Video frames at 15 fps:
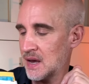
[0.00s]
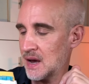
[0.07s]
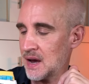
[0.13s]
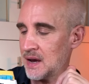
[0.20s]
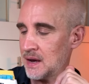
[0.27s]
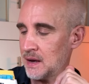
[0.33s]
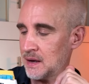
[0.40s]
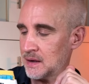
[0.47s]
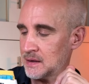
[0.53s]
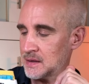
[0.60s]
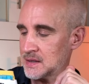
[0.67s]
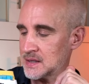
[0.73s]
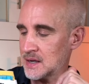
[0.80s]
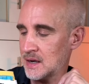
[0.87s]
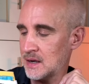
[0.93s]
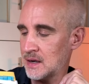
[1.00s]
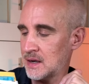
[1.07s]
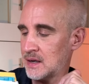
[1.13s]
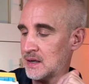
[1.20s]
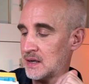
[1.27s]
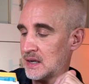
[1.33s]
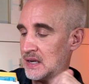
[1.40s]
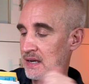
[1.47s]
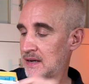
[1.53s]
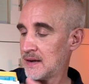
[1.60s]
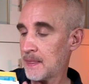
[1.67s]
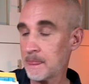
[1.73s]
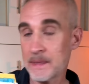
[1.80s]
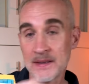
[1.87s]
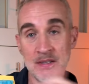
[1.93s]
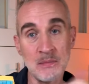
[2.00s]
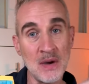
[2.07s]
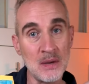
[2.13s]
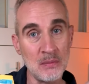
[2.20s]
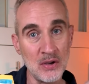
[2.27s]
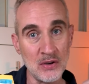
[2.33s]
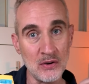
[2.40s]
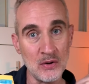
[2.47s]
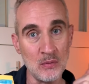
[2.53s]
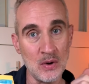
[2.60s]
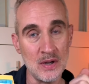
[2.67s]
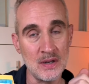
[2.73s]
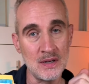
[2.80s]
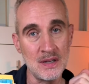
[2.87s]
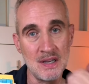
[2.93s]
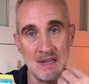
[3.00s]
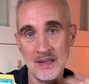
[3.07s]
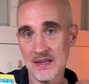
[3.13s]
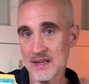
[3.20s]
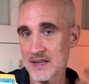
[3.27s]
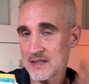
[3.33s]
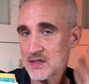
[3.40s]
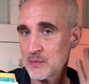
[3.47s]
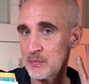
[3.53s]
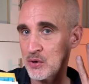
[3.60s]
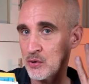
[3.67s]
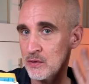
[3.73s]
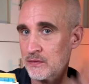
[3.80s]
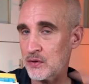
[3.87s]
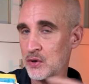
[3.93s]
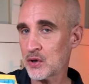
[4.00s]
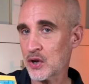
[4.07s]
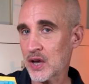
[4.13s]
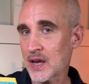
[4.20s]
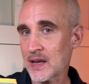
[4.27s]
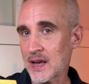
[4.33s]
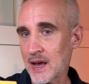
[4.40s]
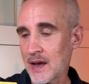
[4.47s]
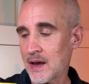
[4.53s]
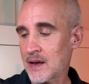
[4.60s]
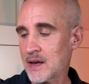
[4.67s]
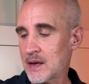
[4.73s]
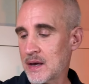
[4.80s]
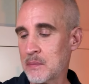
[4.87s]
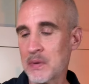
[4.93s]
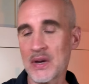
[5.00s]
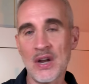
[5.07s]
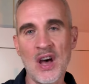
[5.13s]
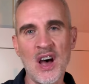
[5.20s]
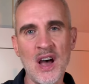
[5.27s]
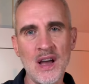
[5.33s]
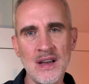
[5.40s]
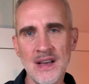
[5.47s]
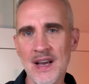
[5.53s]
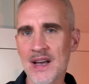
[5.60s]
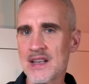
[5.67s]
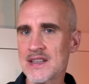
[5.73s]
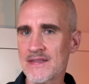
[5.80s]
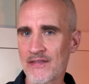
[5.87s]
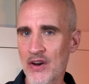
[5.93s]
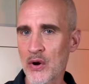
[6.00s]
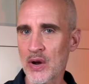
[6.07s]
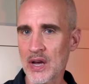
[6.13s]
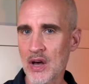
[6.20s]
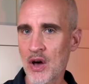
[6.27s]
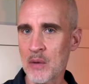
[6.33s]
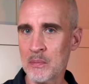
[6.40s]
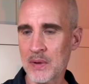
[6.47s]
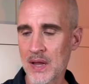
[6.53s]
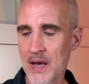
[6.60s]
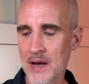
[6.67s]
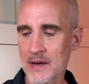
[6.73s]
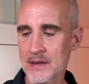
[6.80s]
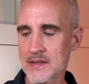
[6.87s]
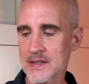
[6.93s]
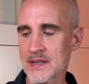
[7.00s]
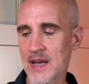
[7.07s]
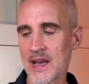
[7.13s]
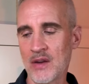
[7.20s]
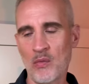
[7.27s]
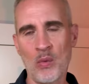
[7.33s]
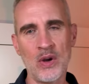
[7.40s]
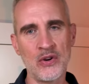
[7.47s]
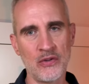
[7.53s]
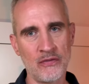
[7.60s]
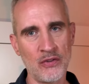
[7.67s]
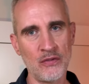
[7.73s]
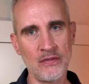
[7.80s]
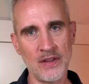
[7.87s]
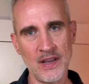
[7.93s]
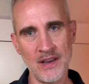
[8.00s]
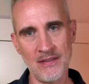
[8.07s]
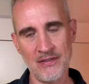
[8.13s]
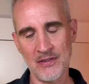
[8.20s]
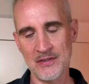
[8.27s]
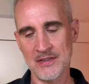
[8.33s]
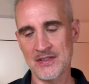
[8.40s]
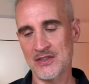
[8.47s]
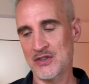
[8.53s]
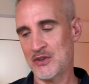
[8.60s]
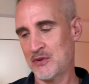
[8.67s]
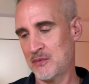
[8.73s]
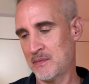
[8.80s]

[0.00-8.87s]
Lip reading: And this might be a good one. It's a beautiful looking cake, but not very complex, and wonderful flavors too.